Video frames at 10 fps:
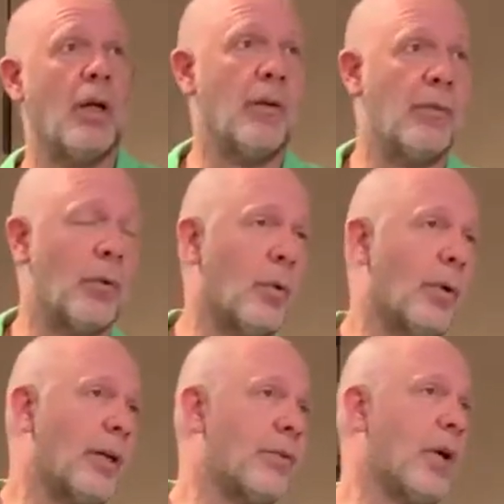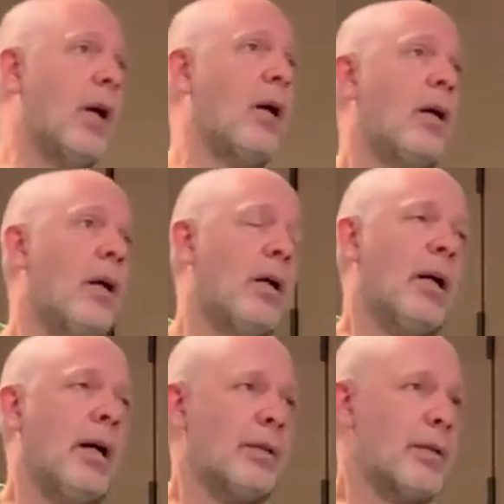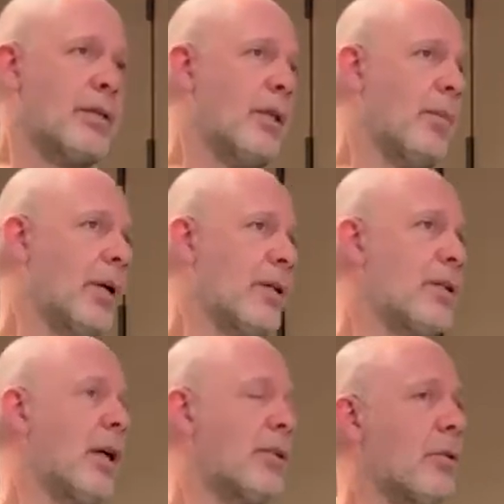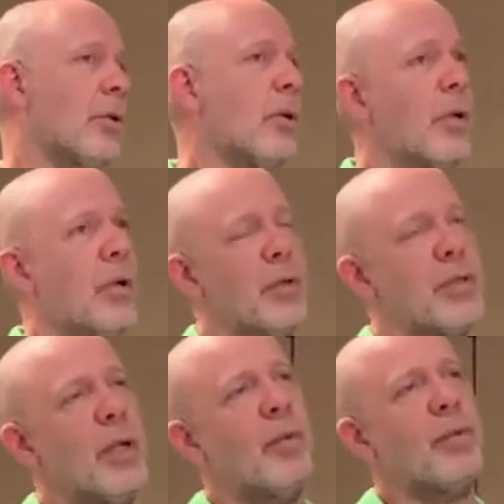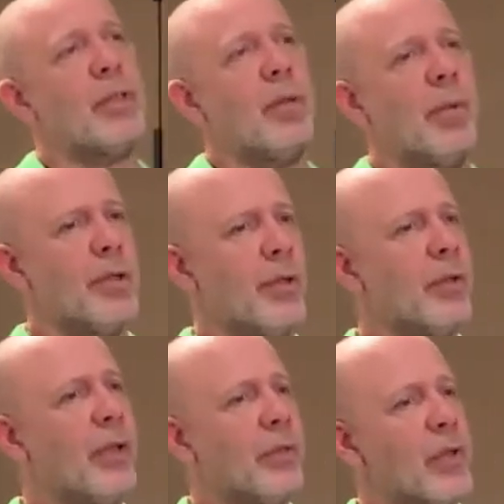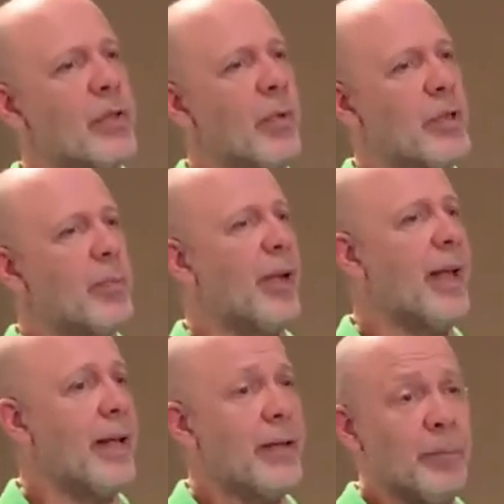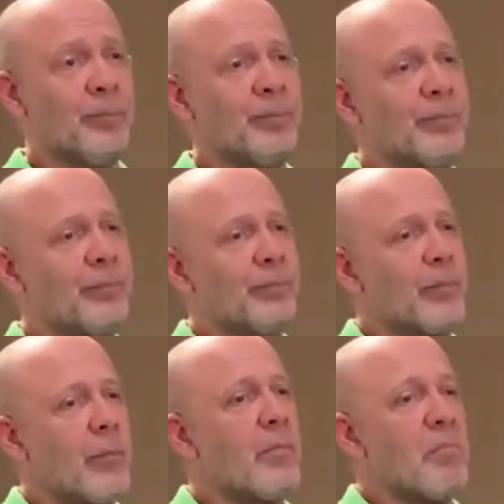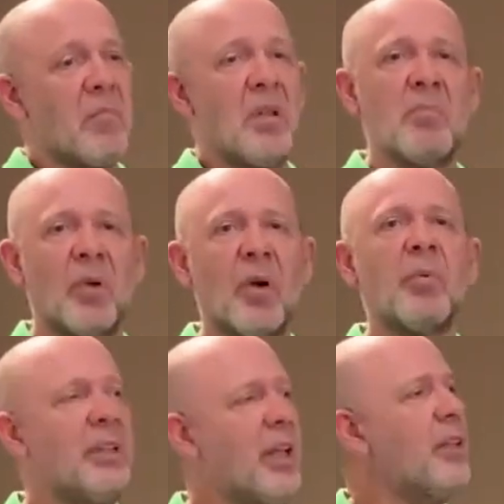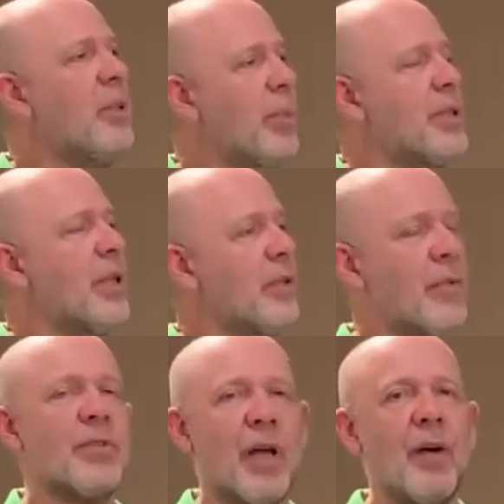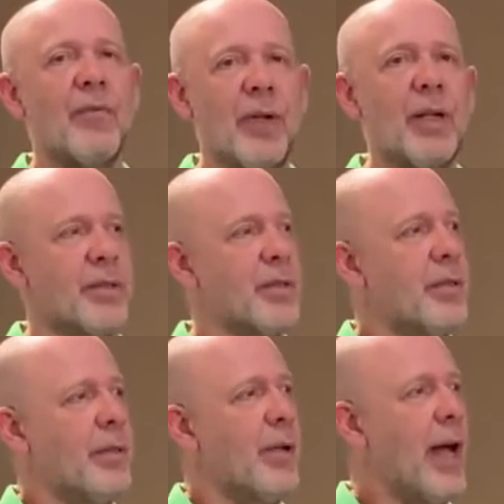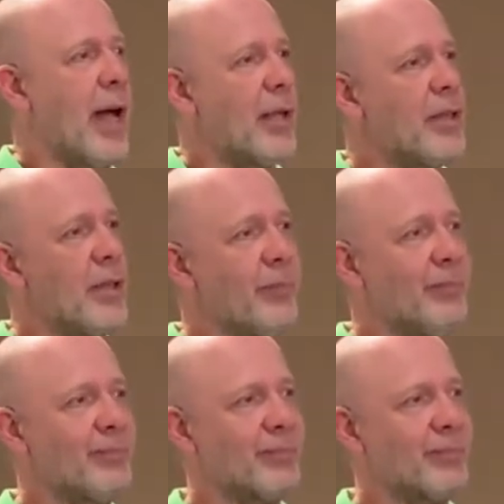if you look at the Cinemark schedule or some of these commercial theaters, what's playing, probably 90% of stuff is action,